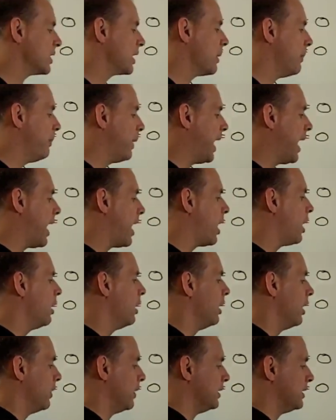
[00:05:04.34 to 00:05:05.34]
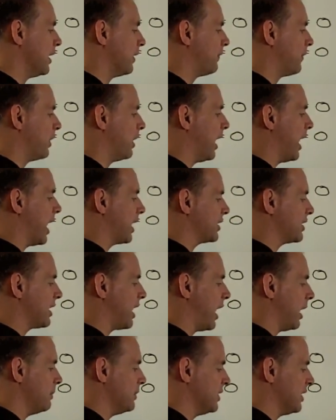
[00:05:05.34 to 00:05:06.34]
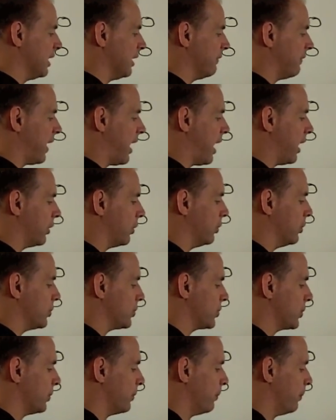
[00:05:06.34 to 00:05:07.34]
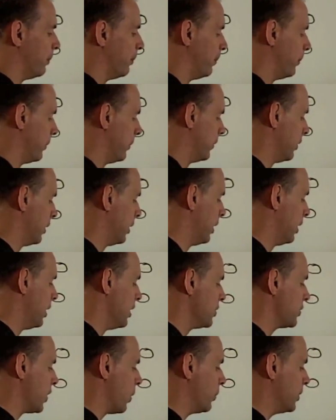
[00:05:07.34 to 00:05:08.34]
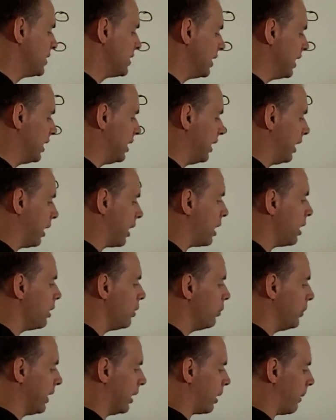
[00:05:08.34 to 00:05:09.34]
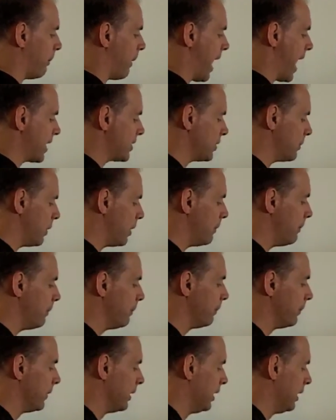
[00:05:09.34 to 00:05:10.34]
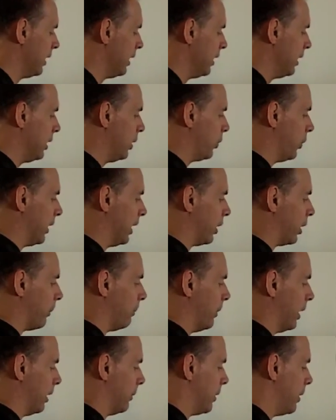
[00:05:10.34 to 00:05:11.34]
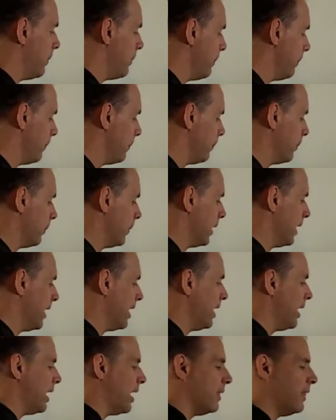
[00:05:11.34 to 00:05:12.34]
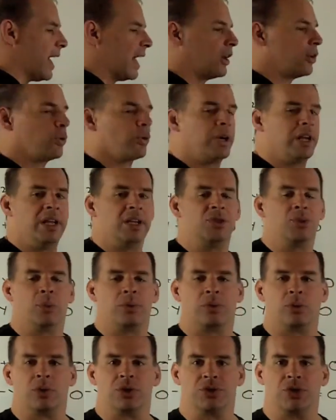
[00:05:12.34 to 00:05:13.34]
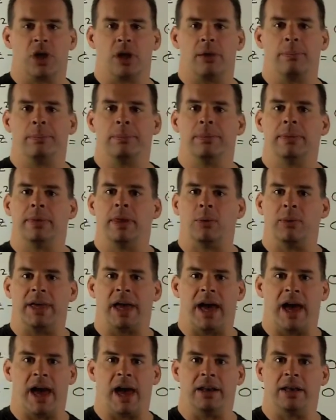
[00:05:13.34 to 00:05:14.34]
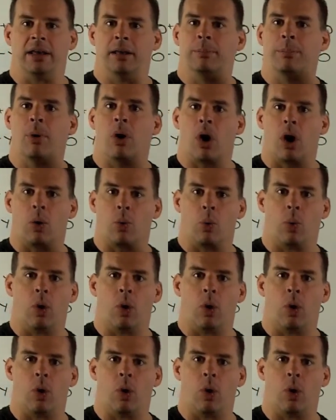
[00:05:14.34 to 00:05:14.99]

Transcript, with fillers: compare the different x times z values. So we see here we get our maximum, here we get our minimum, and that agrees with the result that we had in part